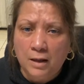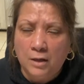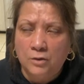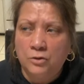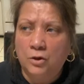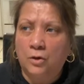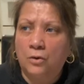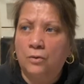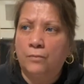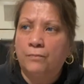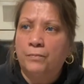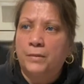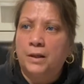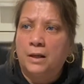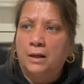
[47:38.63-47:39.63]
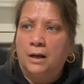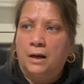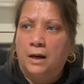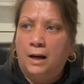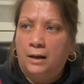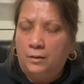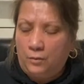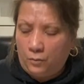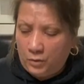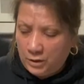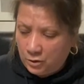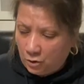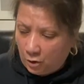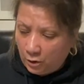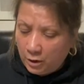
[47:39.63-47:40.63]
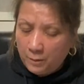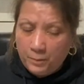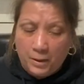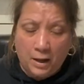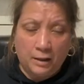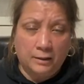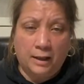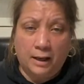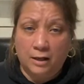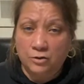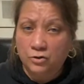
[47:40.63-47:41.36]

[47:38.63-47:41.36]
So we started a podcast.